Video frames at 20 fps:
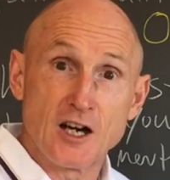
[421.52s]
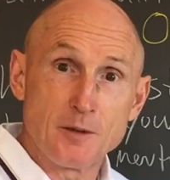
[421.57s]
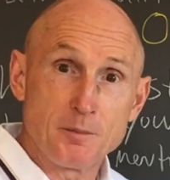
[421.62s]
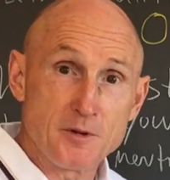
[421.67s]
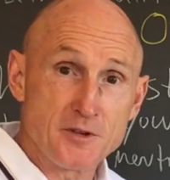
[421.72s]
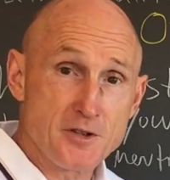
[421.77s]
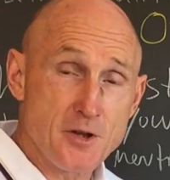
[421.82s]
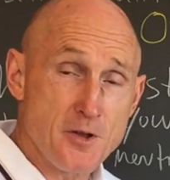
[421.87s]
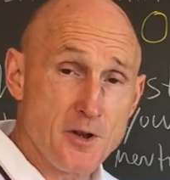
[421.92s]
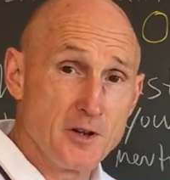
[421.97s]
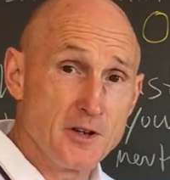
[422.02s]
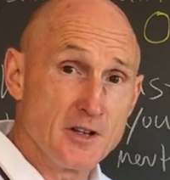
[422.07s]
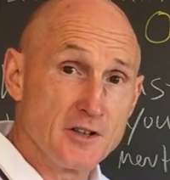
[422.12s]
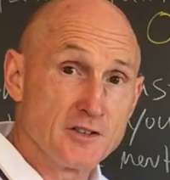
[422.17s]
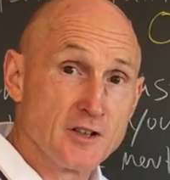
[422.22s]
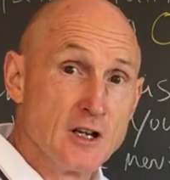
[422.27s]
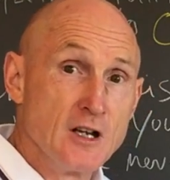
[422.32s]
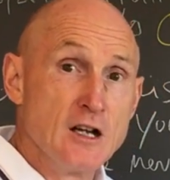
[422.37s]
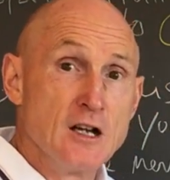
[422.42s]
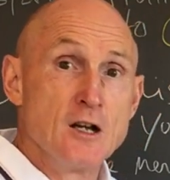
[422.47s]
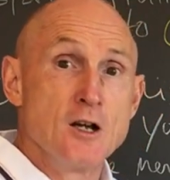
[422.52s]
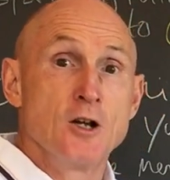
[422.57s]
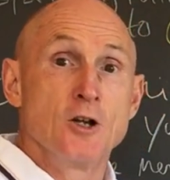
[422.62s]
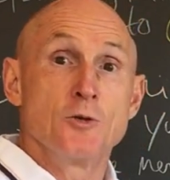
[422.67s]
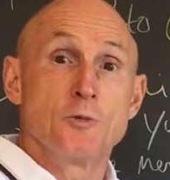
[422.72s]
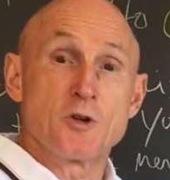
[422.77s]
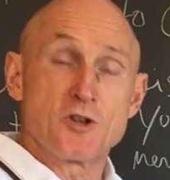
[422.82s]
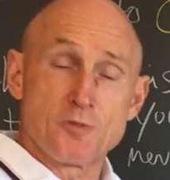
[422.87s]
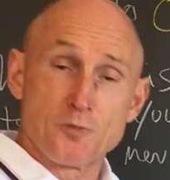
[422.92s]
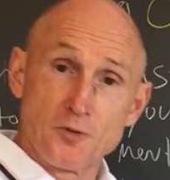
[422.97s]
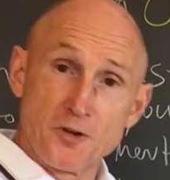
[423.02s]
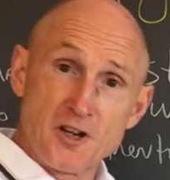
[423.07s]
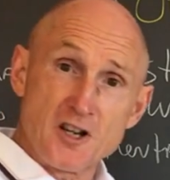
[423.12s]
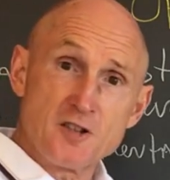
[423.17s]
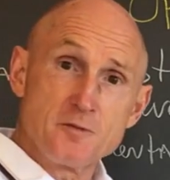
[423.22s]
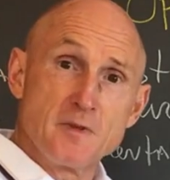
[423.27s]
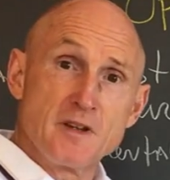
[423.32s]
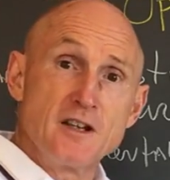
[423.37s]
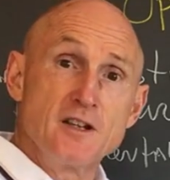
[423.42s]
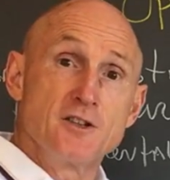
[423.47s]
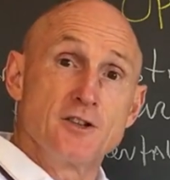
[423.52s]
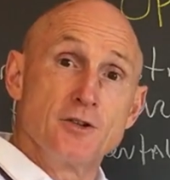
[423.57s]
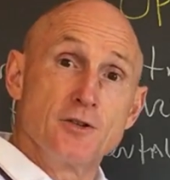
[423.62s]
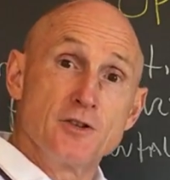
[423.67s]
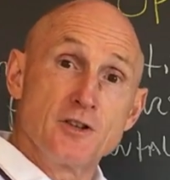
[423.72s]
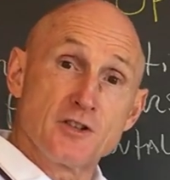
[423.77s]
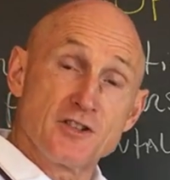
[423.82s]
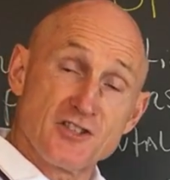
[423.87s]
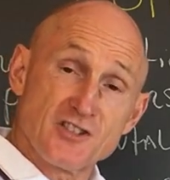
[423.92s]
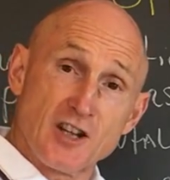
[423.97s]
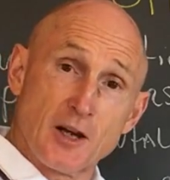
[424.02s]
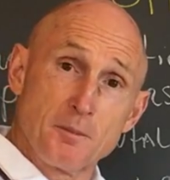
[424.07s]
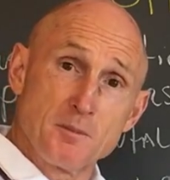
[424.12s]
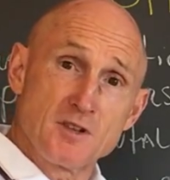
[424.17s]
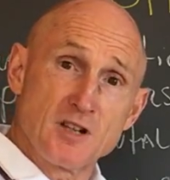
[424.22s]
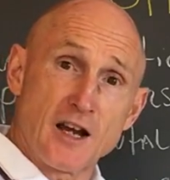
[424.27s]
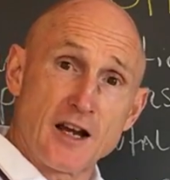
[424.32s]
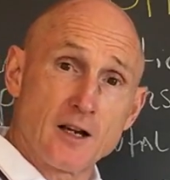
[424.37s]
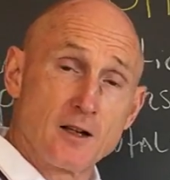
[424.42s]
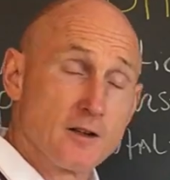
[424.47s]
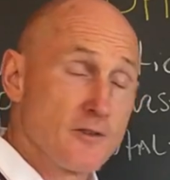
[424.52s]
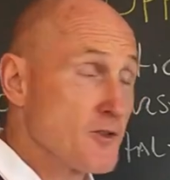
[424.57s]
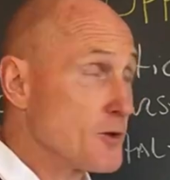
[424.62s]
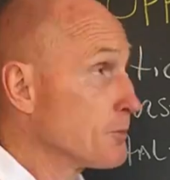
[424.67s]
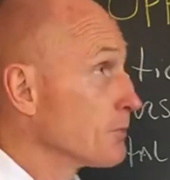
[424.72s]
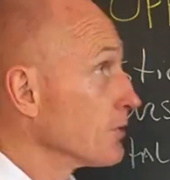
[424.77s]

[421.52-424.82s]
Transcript: opportunities. Which brings me to the subtitle of the